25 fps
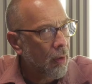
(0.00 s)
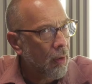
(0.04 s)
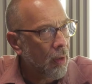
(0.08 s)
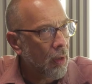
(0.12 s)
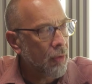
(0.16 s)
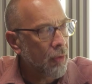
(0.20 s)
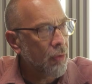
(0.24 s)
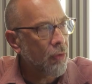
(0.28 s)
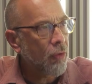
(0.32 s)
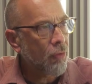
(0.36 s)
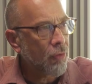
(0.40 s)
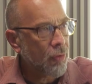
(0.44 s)

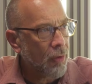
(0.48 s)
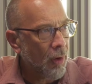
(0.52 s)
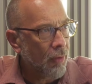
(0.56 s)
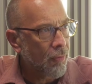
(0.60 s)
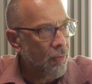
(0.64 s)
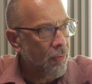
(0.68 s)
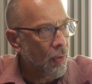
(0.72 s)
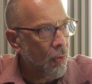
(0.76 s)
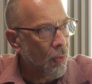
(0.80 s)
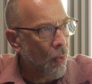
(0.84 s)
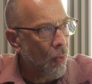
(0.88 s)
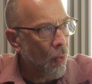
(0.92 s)

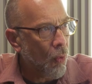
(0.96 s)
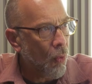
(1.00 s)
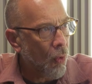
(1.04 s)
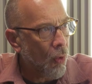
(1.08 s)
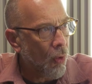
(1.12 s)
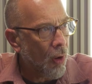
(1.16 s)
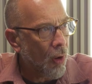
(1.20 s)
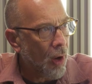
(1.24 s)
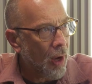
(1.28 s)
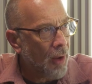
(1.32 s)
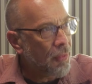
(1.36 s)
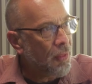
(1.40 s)
undiscovered,
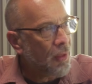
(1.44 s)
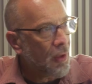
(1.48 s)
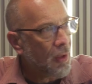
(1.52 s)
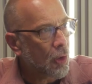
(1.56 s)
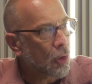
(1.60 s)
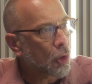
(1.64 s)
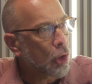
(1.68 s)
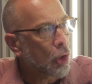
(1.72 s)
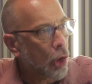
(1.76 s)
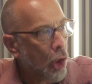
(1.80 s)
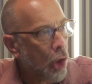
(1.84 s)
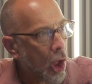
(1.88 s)
or I think a
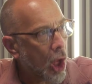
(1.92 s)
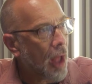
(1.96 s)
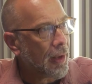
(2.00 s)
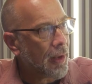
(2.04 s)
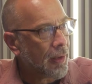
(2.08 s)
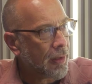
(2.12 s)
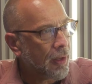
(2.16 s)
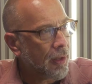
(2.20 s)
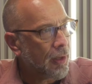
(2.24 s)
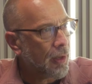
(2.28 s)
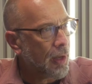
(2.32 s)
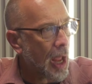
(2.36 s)

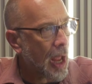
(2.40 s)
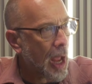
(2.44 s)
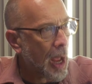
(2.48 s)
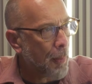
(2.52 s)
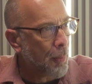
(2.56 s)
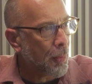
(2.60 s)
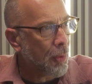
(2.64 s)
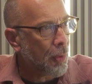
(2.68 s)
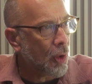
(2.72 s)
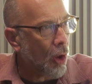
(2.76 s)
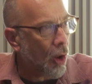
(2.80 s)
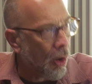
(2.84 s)
lot can
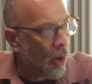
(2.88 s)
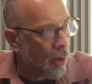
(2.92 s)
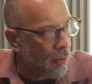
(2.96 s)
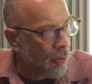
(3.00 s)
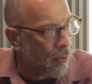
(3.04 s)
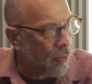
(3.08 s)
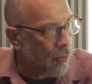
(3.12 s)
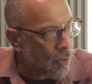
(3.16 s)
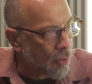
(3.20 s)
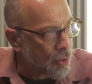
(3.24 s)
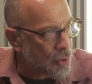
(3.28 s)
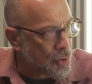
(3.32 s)
happen
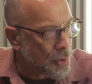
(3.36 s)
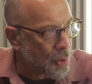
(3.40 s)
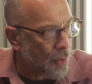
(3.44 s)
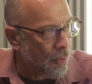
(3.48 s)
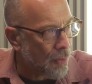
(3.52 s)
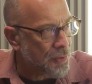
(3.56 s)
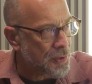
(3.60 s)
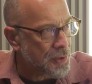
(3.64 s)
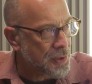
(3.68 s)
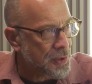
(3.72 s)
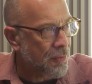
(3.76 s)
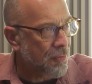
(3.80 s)
under the
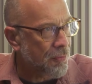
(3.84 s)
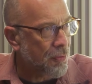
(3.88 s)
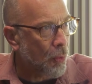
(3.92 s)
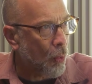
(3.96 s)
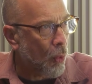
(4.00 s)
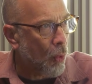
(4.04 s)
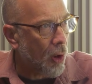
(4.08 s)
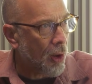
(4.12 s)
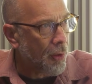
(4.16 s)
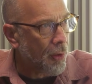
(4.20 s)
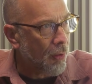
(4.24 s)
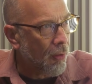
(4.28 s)
surface of the
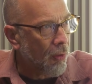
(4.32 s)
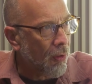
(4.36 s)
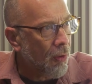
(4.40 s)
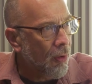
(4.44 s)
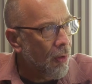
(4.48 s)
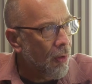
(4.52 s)
water.